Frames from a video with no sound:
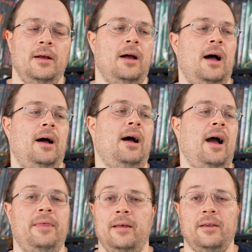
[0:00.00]

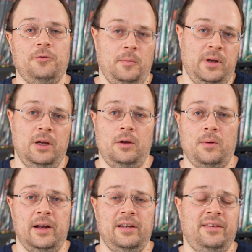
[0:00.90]
I think this would be
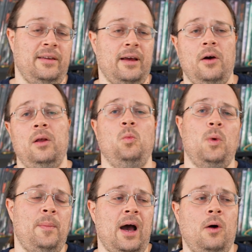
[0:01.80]
great to sit down and
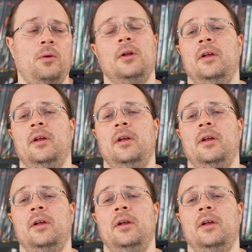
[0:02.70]
whip out